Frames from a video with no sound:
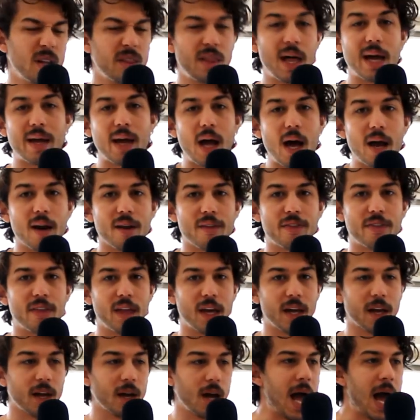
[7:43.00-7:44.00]
That kind of
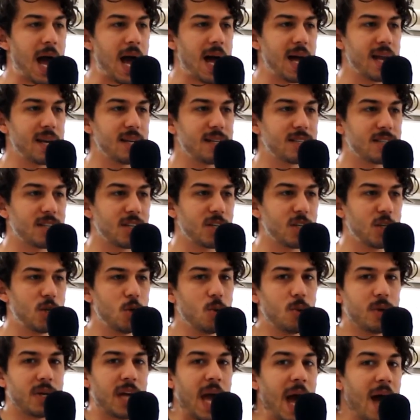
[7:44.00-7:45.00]
thing. And
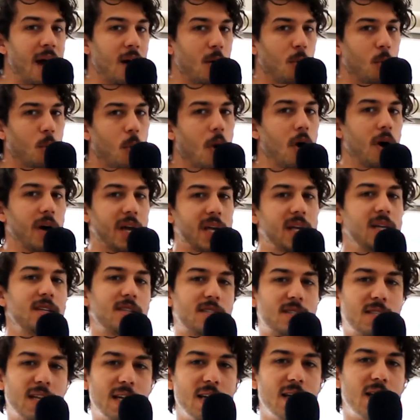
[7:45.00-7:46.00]
you get what
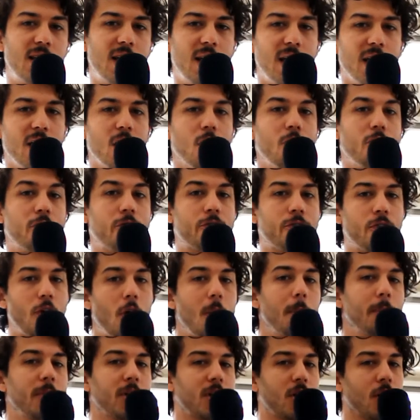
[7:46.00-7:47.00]
he's thinking
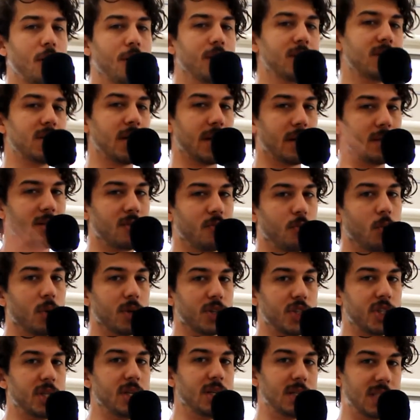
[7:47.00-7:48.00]
from the context of
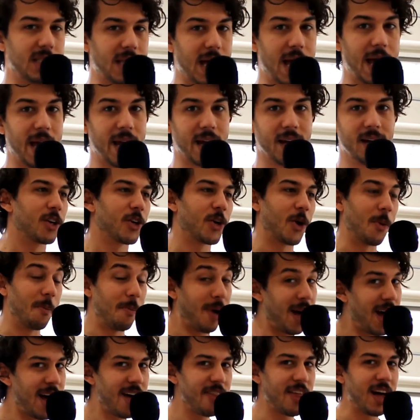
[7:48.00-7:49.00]
what she's saying.
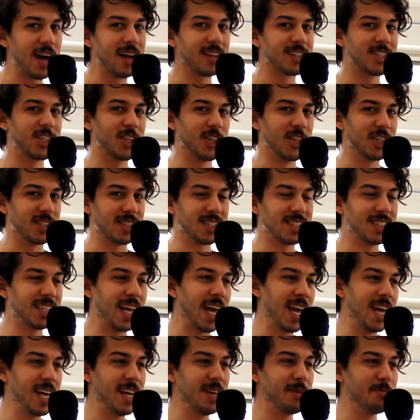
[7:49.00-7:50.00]
Compare that to the
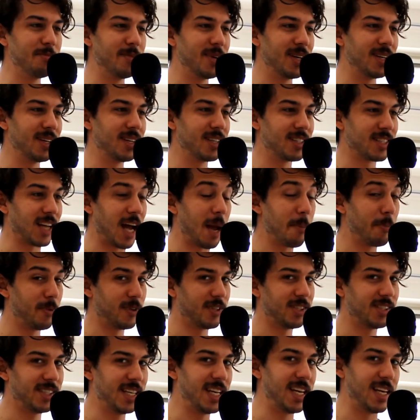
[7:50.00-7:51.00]
same type
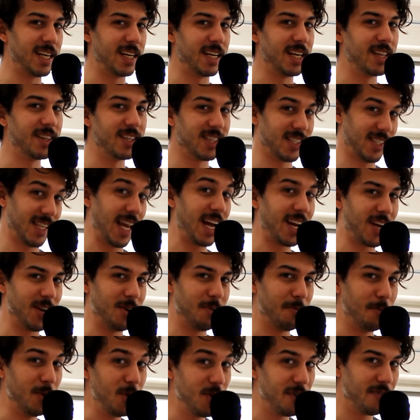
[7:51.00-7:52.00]
of scene in the
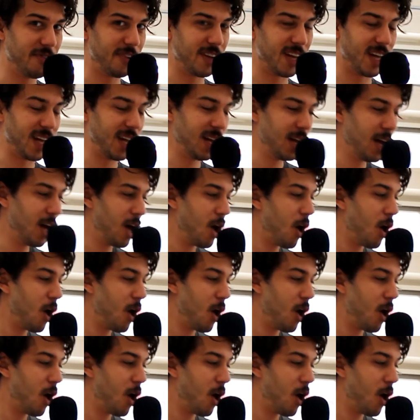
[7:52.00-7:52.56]
second movie